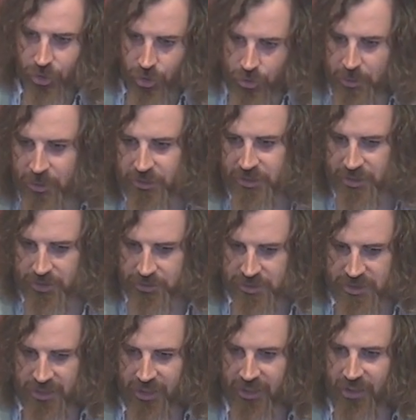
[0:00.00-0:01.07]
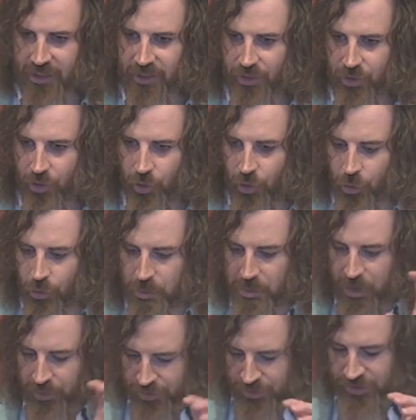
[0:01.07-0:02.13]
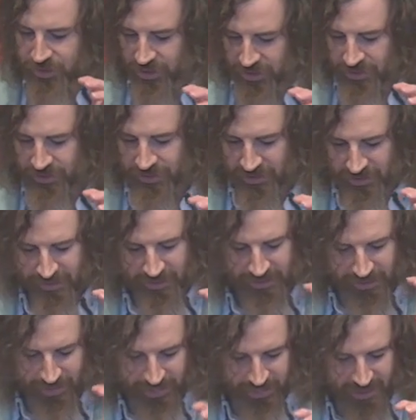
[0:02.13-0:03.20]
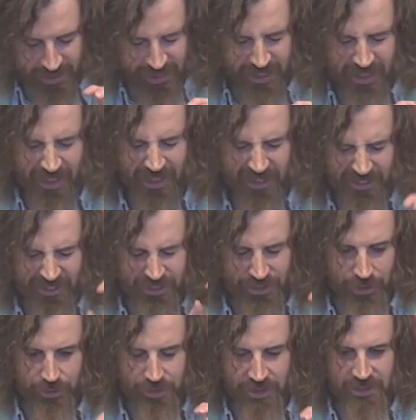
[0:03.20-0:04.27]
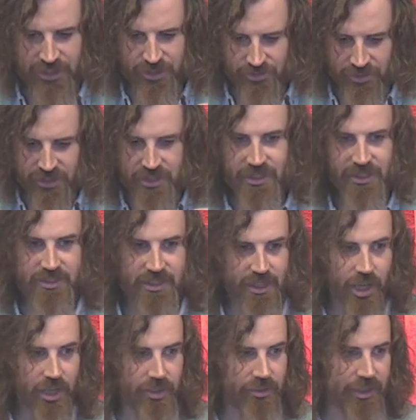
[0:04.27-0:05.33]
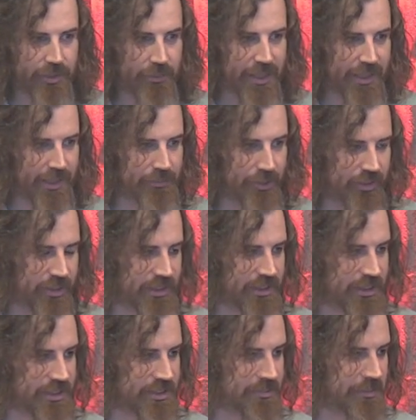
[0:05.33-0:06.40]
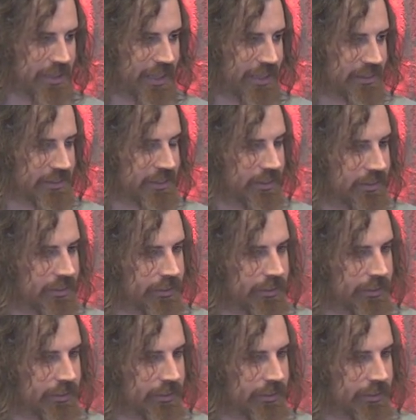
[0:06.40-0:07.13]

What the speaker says: almost losing it, almost thinking total destruction is the only way I'm going to teach them a lesson,